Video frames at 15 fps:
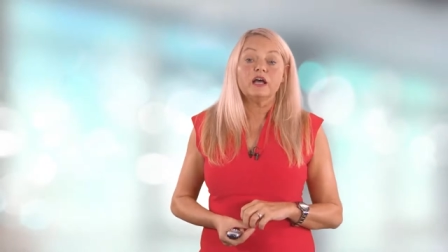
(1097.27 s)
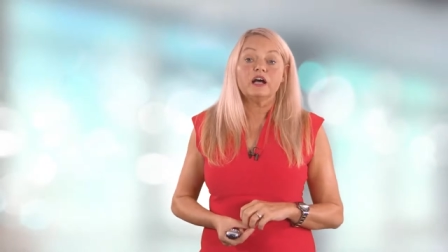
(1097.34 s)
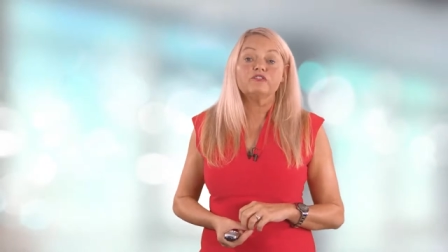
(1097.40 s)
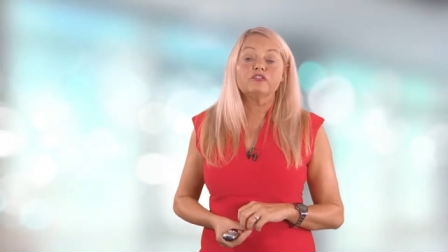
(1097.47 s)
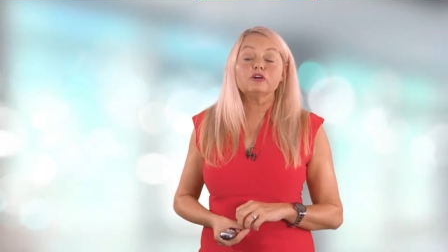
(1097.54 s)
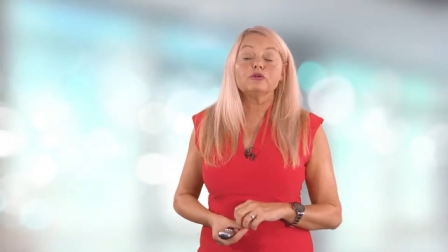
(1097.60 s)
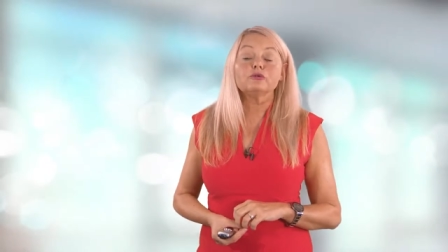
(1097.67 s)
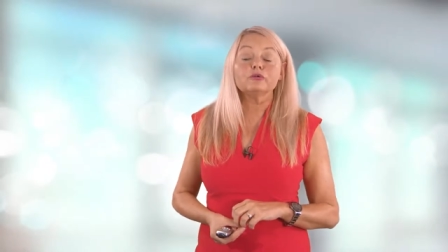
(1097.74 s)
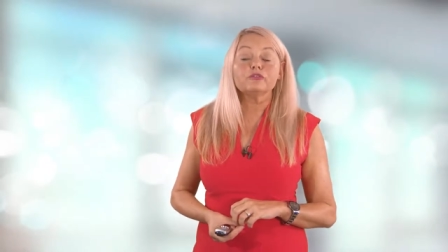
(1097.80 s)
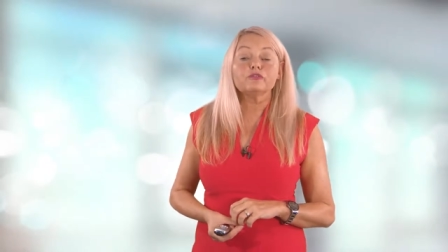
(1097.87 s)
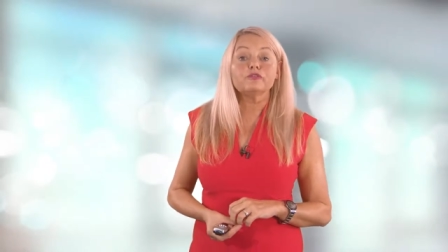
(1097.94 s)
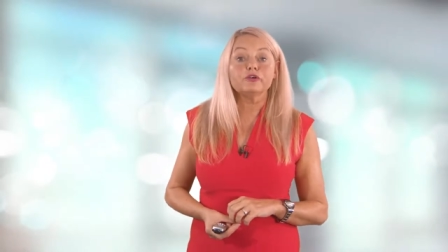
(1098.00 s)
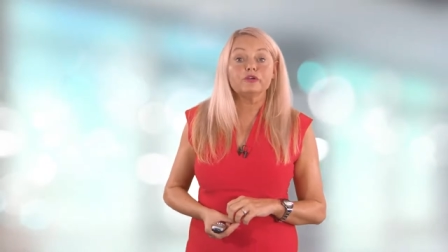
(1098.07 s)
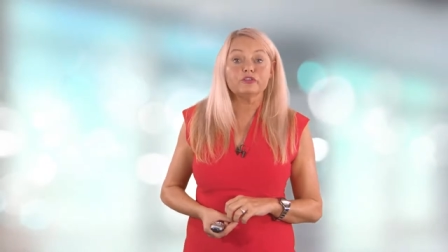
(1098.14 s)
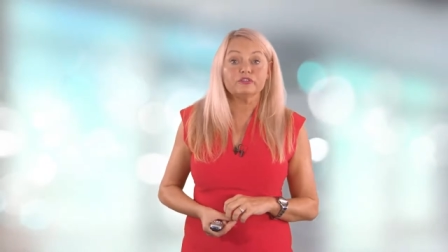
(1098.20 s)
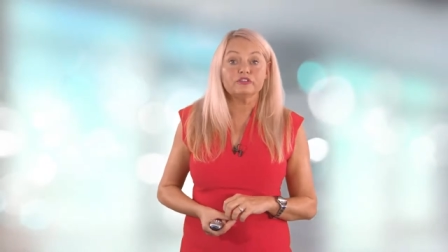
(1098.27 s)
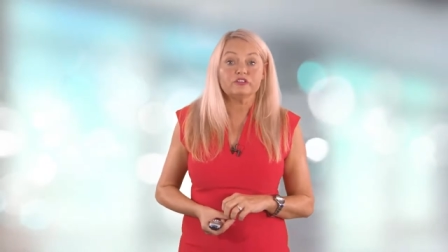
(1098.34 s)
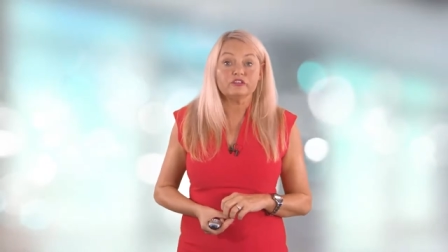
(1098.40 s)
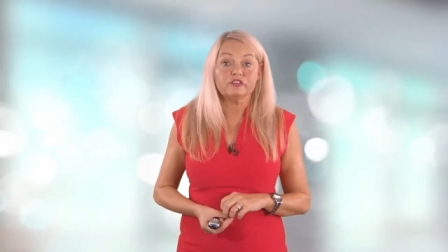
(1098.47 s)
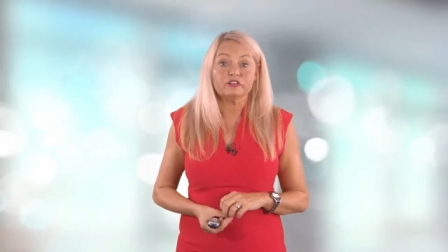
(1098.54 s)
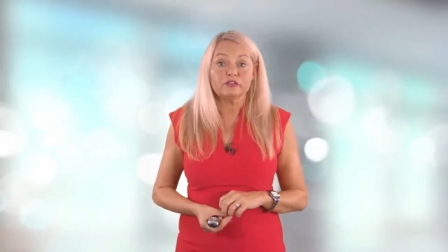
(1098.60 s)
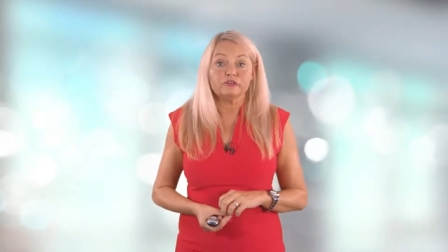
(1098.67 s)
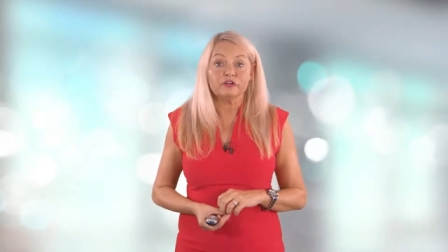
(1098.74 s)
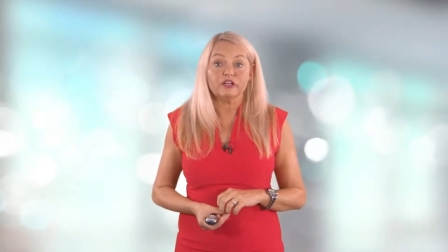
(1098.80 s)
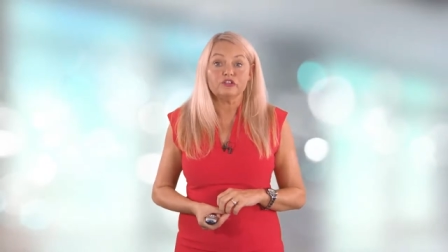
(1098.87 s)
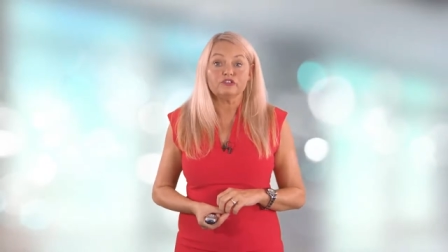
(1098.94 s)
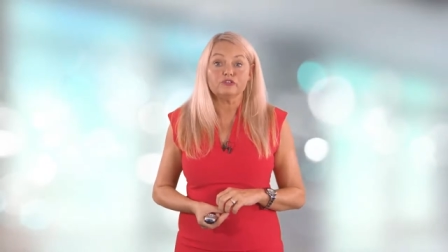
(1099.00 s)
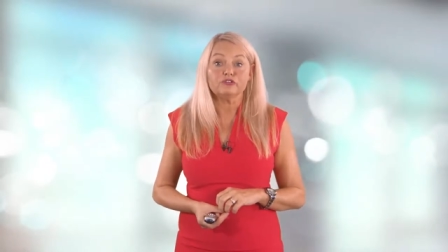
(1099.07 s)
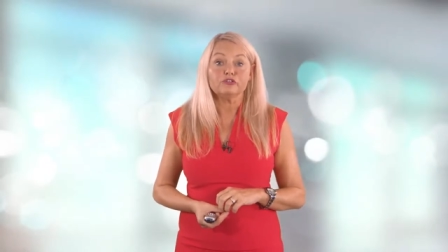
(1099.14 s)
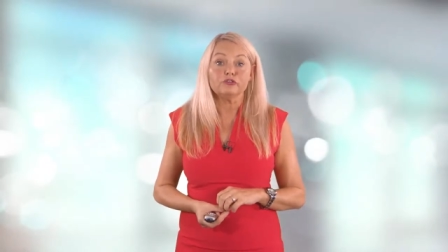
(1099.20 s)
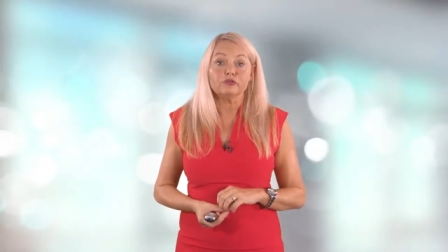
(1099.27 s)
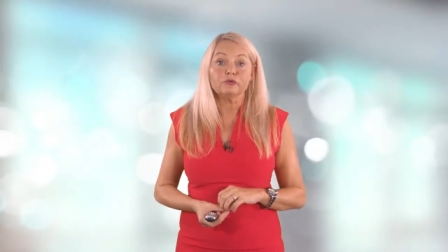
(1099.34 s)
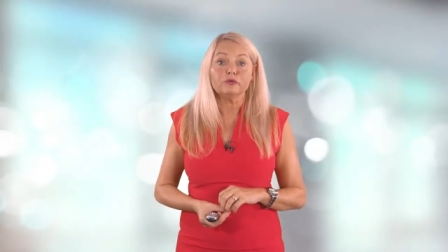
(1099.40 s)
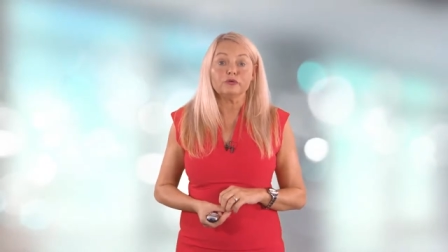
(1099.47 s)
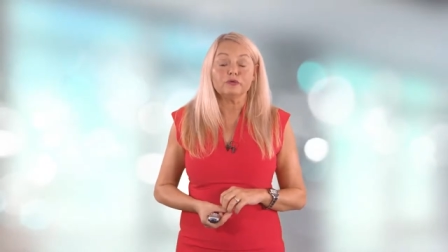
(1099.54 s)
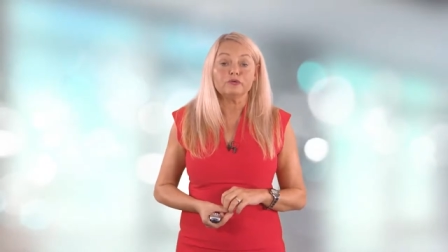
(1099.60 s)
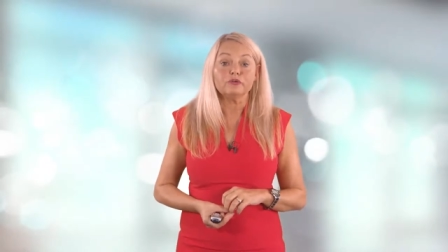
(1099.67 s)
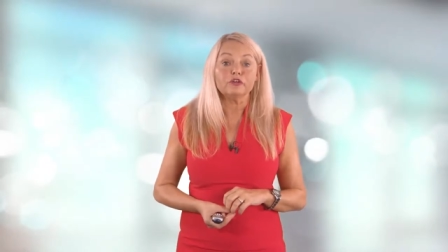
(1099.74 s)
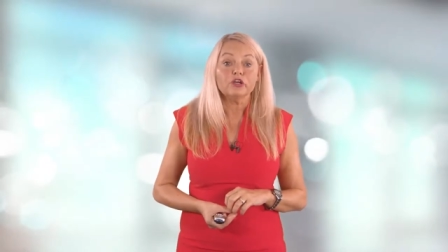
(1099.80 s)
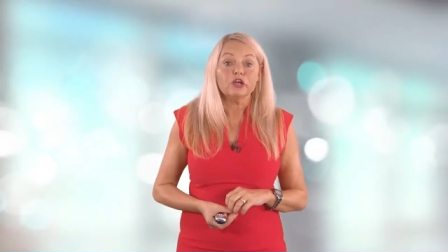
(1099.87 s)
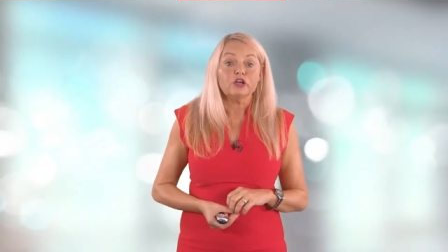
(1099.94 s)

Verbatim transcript: and cause further deterioration to the wound.